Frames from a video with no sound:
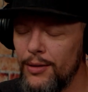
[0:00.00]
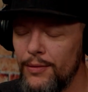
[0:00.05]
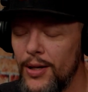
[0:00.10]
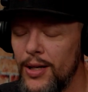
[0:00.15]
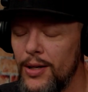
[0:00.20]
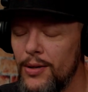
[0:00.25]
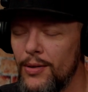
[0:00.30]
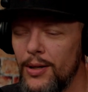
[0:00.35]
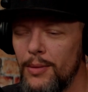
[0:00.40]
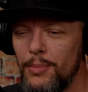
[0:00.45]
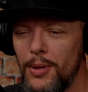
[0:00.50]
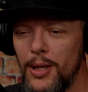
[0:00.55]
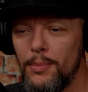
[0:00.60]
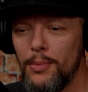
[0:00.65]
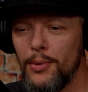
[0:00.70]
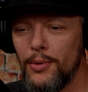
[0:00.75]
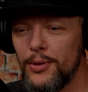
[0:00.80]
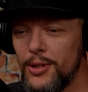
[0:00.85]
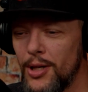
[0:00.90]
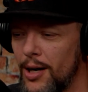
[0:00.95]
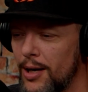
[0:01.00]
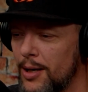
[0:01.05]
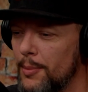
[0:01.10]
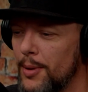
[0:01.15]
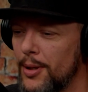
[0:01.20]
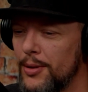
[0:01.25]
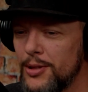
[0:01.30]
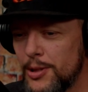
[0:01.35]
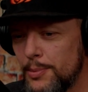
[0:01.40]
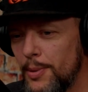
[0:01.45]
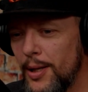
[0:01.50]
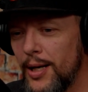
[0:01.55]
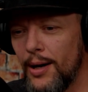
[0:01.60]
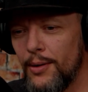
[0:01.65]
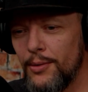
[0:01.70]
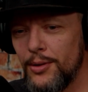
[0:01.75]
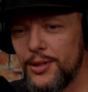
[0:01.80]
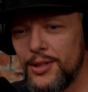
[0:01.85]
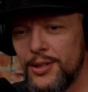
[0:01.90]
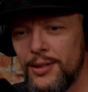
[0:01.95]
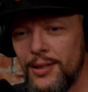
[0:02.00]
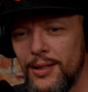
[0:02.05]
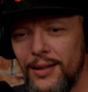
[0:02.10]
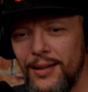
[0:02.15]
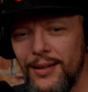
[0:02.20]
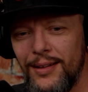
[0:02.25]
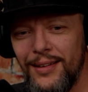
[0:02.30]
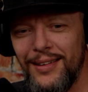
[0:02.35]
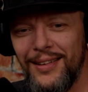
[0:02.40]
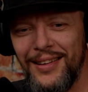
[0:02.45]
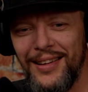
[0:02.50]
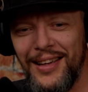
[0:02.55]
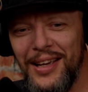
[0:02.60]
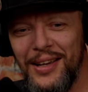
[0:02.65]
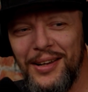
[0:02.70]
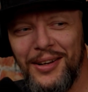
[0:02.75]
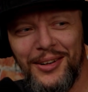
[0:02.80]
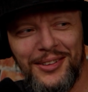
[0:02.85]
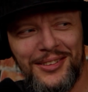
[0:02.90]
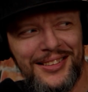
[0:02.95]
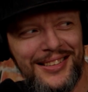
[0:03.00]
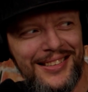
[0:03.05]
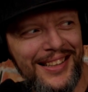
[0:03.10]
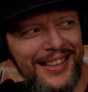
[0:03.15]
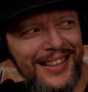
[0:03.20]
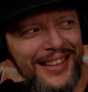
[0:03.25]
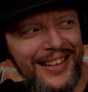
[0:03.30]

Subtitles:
of hearing people talk about spit outs. He goes,